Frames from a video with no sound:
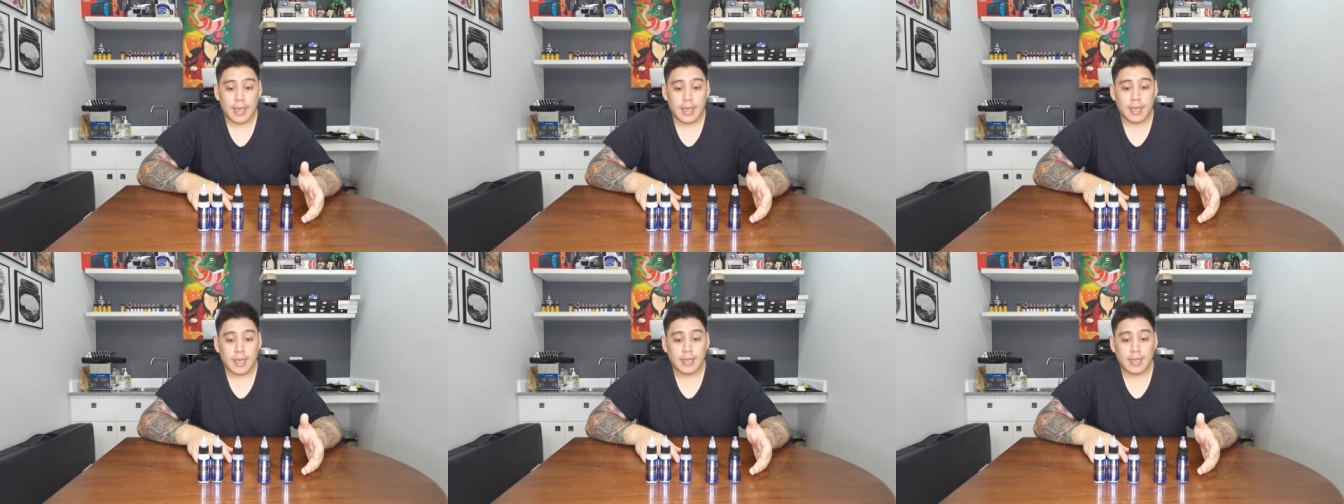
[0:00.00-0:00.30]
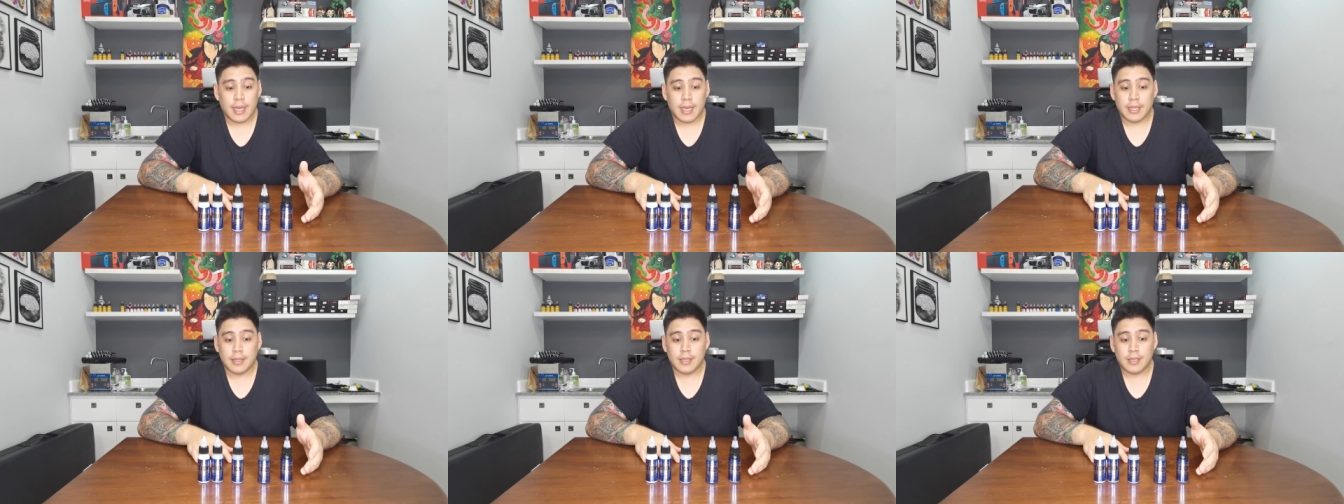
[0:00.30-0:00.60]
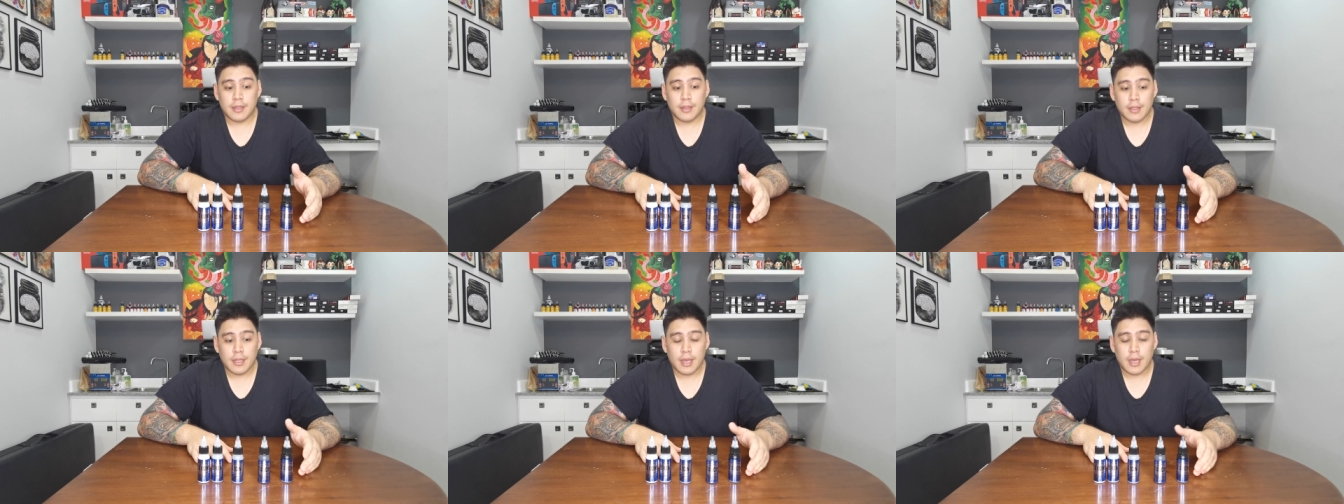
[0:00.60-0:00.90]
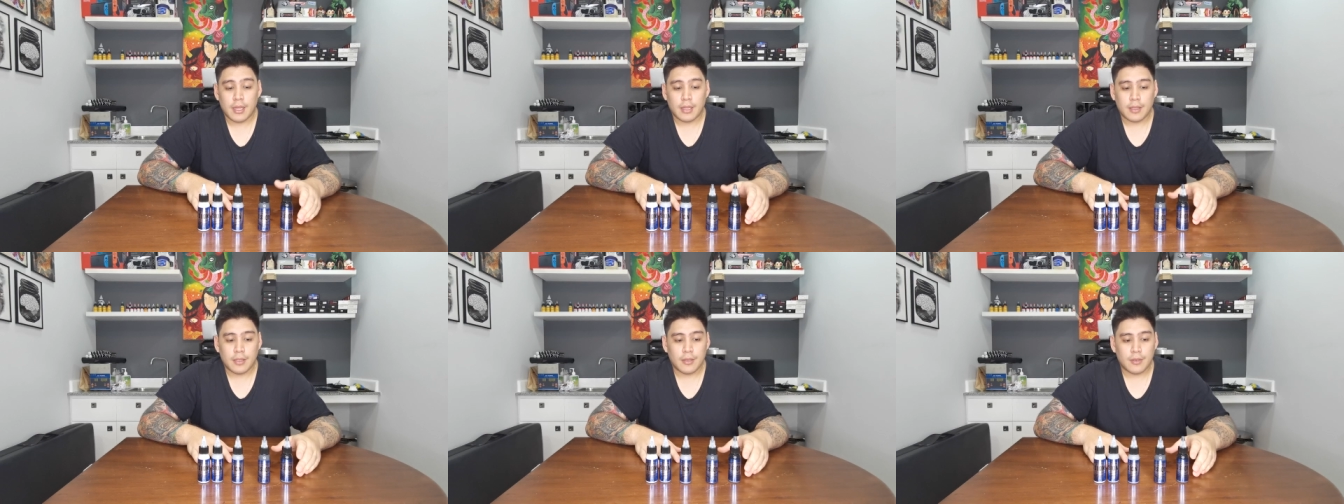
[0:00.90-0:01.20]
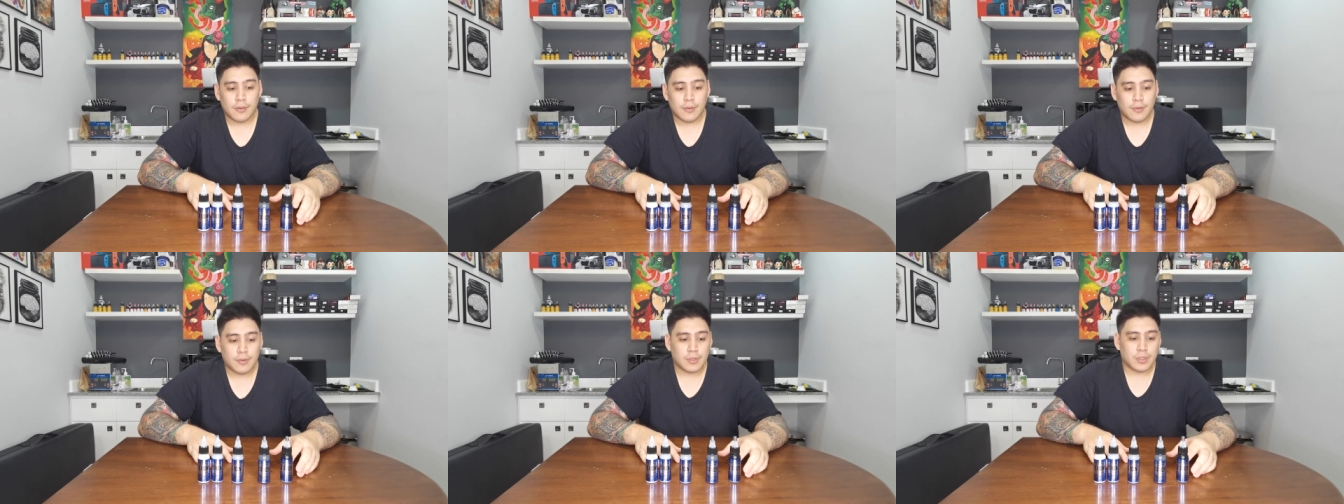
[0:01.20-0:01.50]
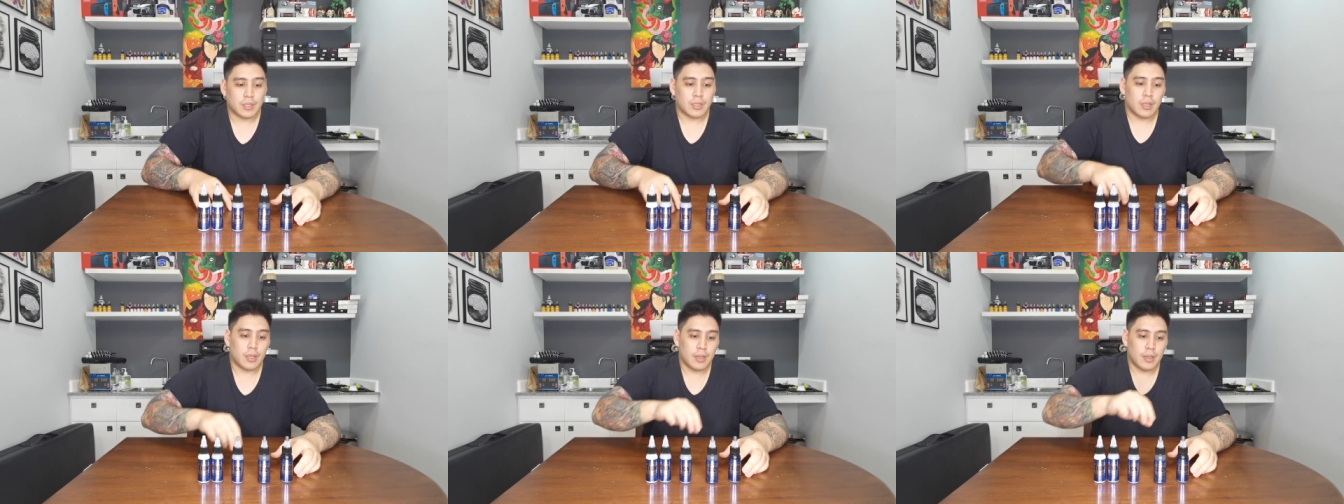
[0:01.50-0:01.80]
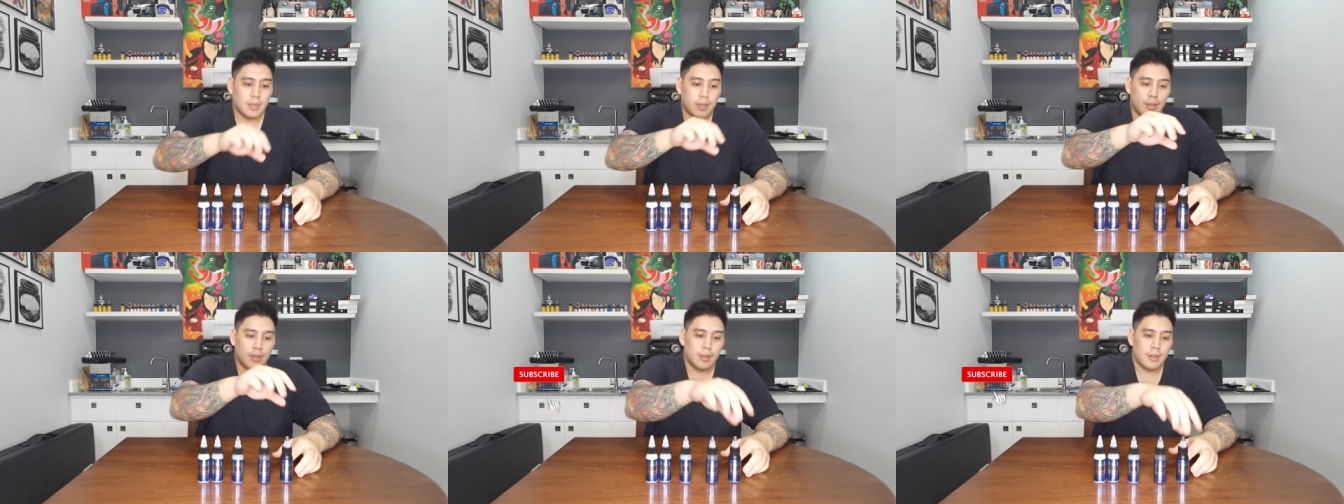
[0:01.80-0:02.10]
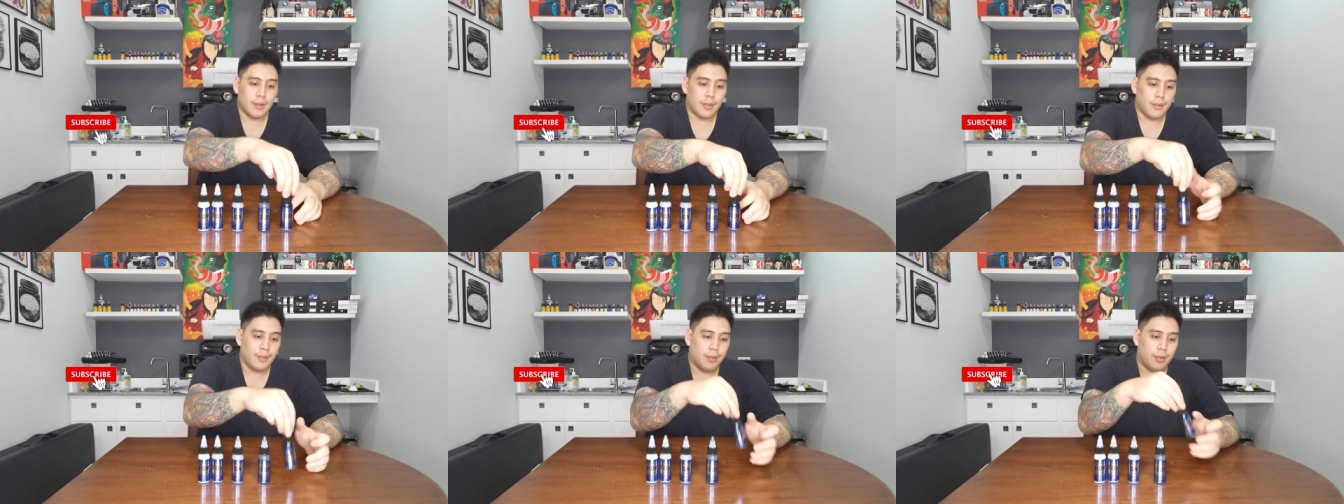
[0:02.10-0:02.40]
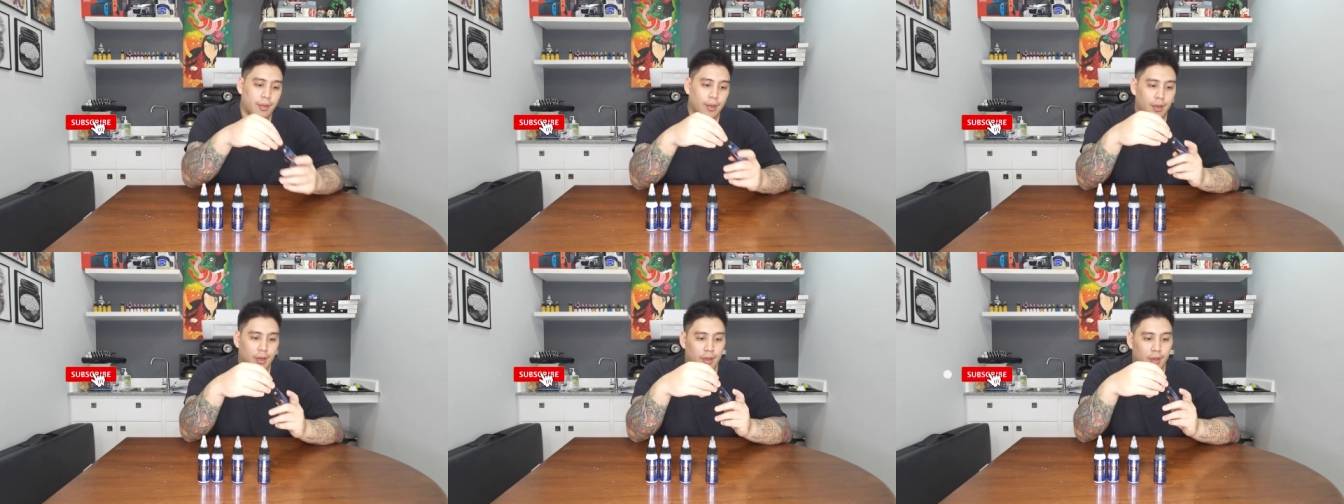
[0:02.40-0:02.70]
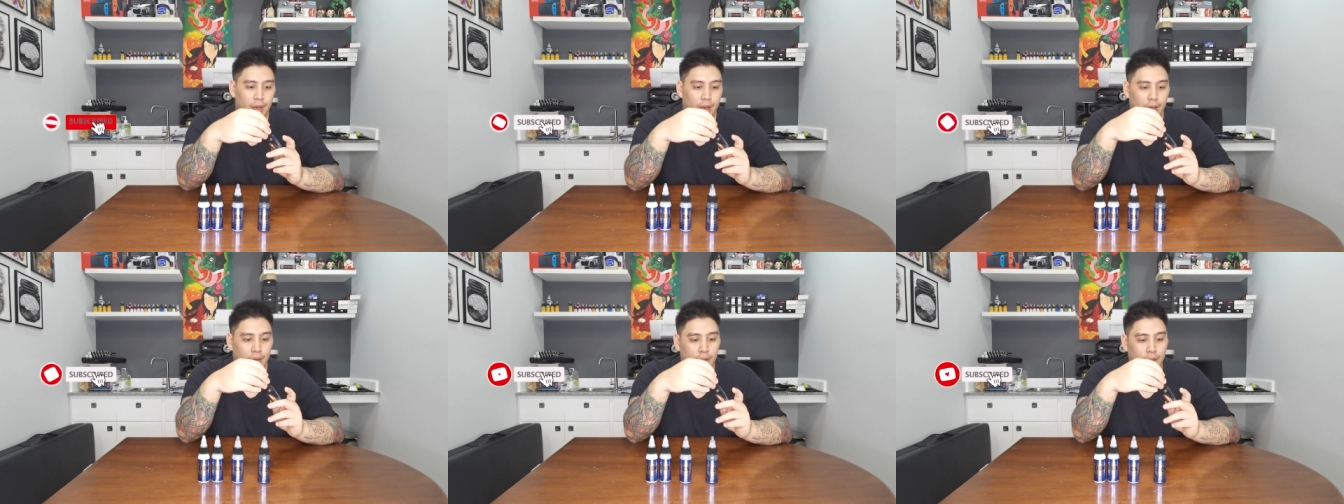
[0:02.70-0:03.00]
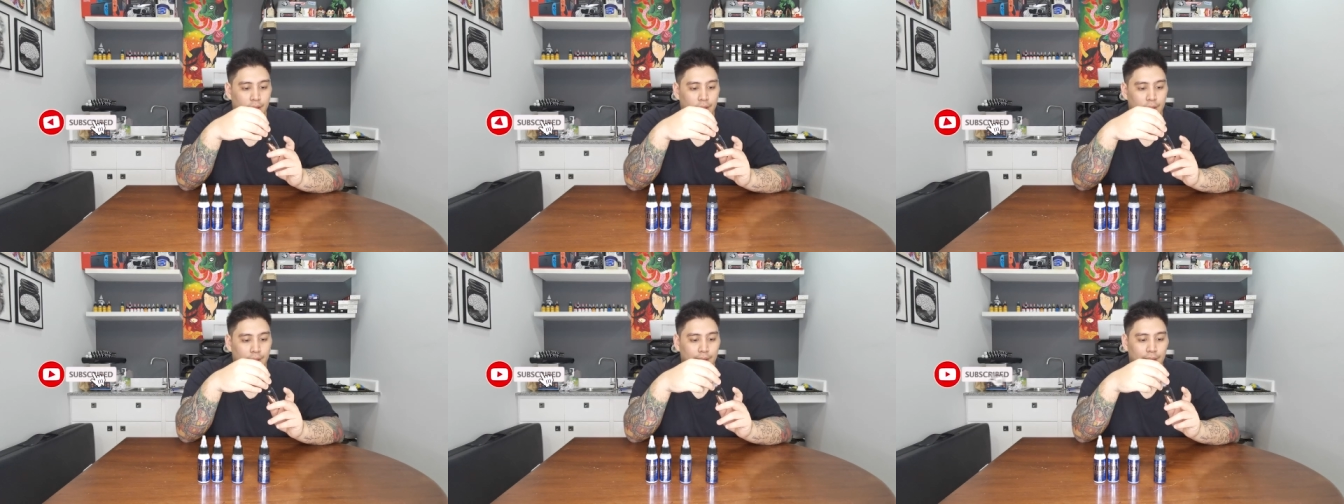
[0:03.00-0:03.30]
And I did not use the